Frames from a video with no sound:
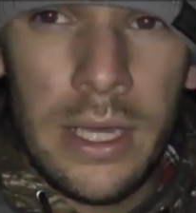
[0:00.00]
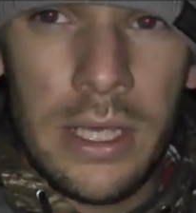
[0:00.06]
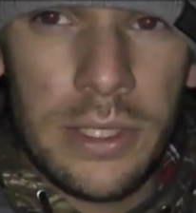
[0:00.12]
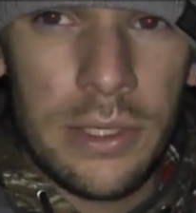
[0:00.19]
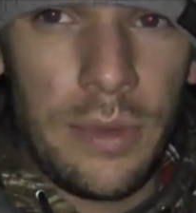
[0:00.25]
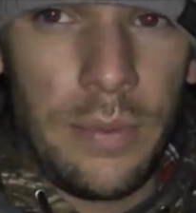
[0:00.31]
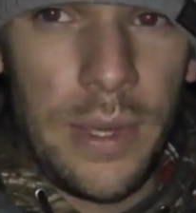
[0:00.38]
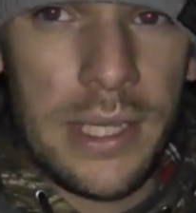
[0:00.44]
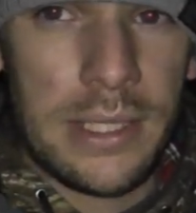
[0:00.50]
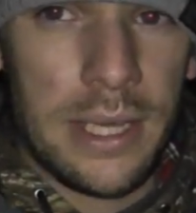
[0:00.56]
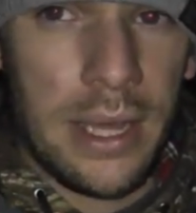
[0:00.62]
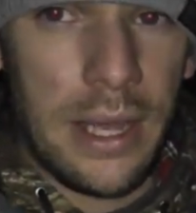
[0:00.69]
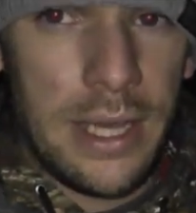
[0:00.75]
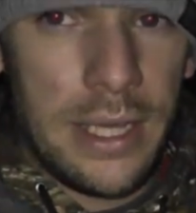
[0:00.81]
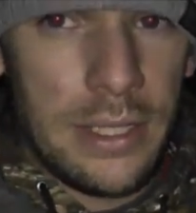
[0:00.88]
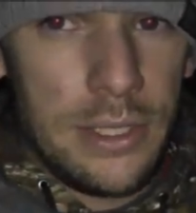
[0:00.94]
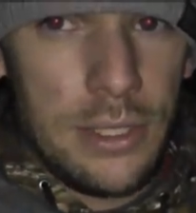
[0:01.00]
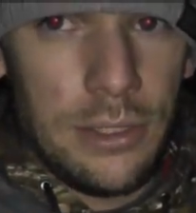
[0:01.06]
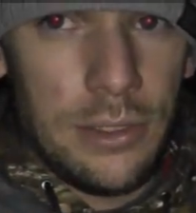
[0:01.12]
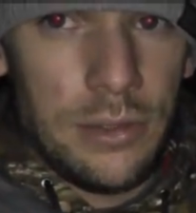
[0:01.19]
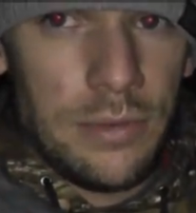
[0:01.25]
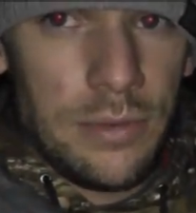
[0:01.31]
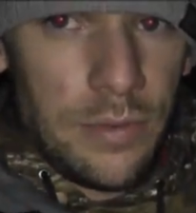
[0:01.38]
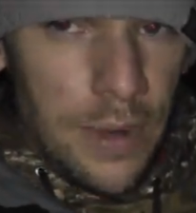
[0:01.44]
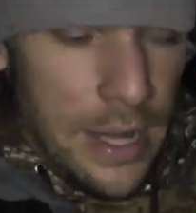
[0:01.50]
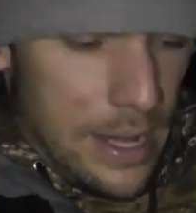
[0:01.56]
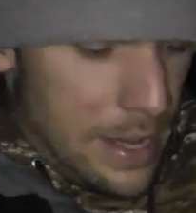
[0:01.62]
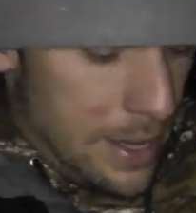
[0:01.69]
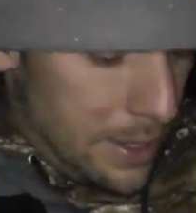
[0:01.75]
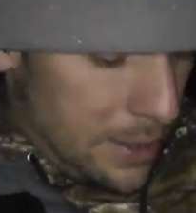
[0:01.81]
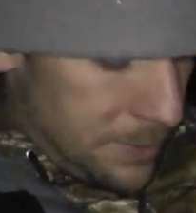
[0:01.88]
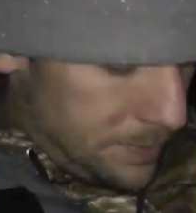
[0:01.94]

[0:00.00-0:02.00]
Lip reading: So the best thing I can do right now